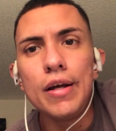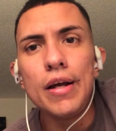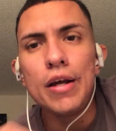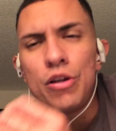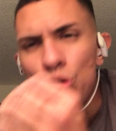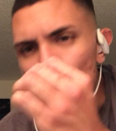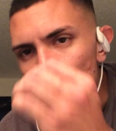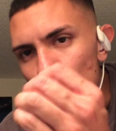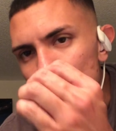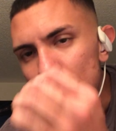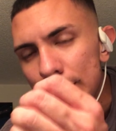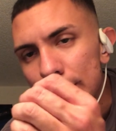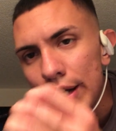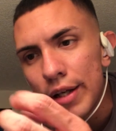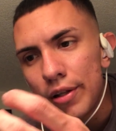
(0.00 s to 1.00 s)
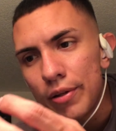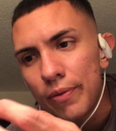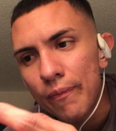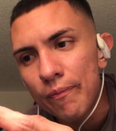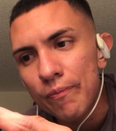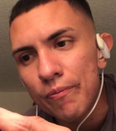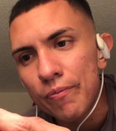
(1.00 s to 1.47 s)
and the re and
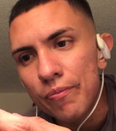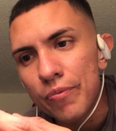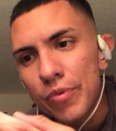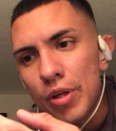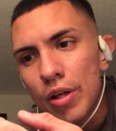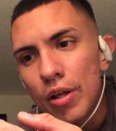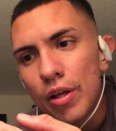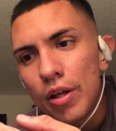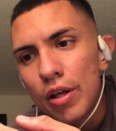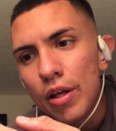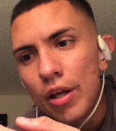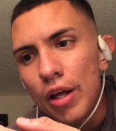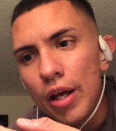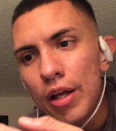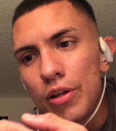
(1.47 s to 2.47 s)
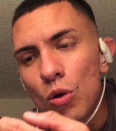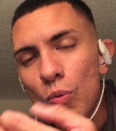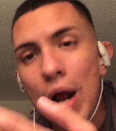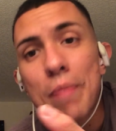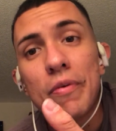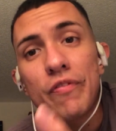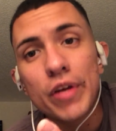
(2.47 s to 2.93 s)
and the
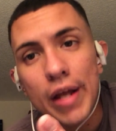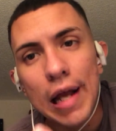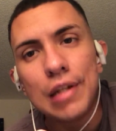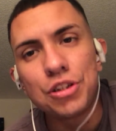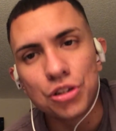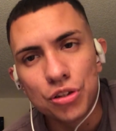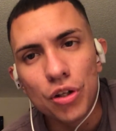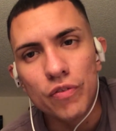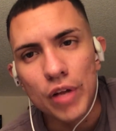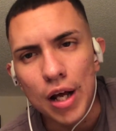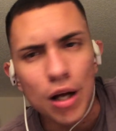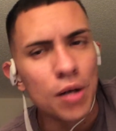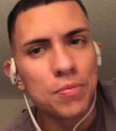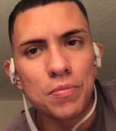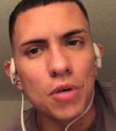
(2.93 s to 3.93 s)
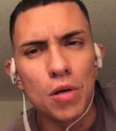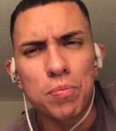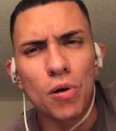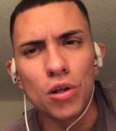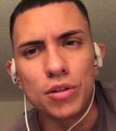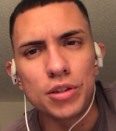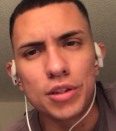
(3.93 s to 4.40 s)
ramifications of that um, i
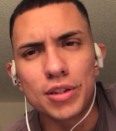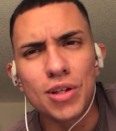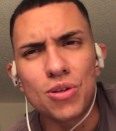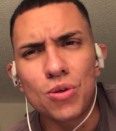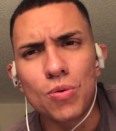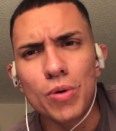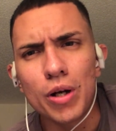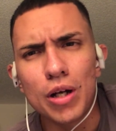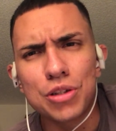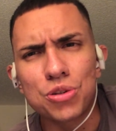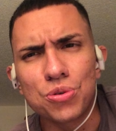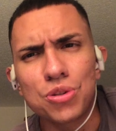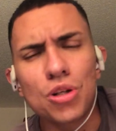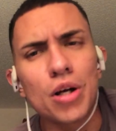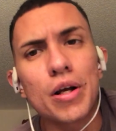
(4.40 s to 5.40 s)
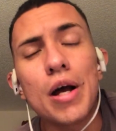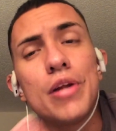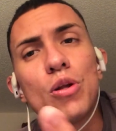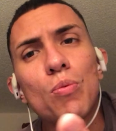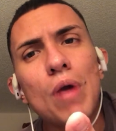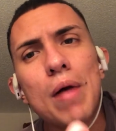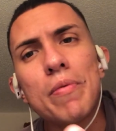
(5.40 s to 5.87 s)
apologize i don't know why i got so stuck
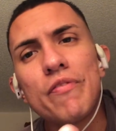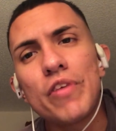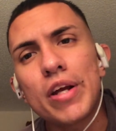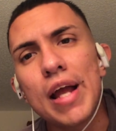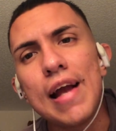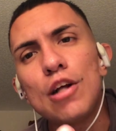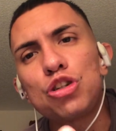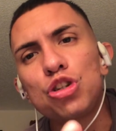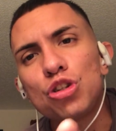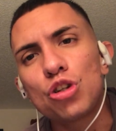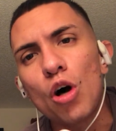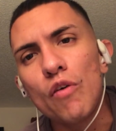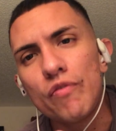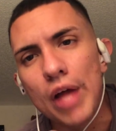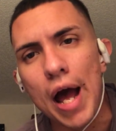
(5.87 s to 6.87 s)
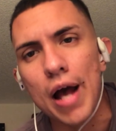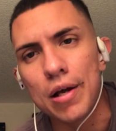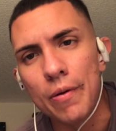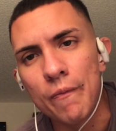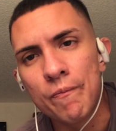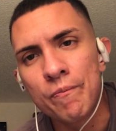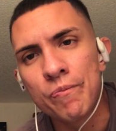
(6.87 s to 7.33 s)
and the ramifications of
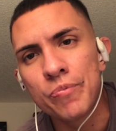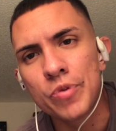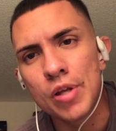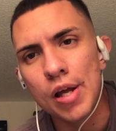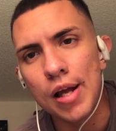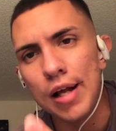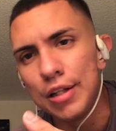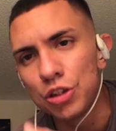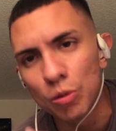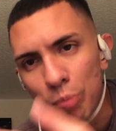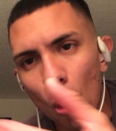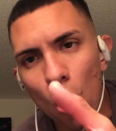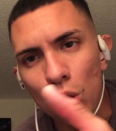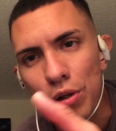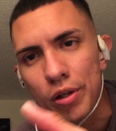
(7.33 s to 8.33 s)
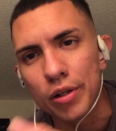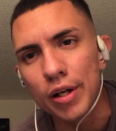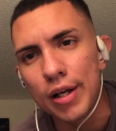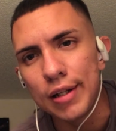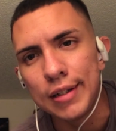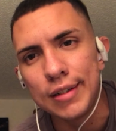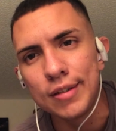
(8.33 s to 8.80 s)
that is appalling
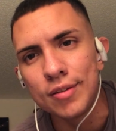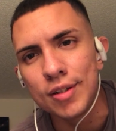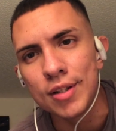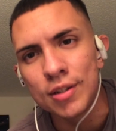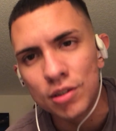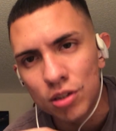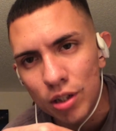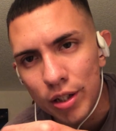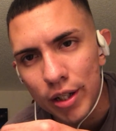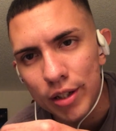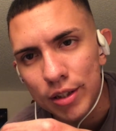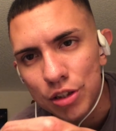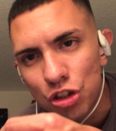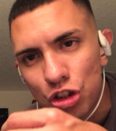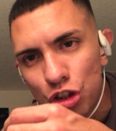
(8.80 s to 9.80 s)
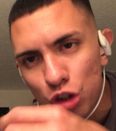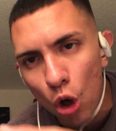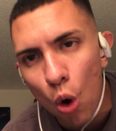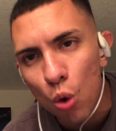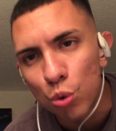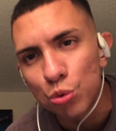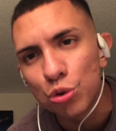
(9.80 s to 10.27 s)
and and, and it
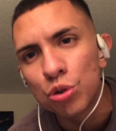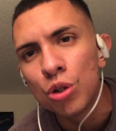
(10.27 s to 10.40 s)
shows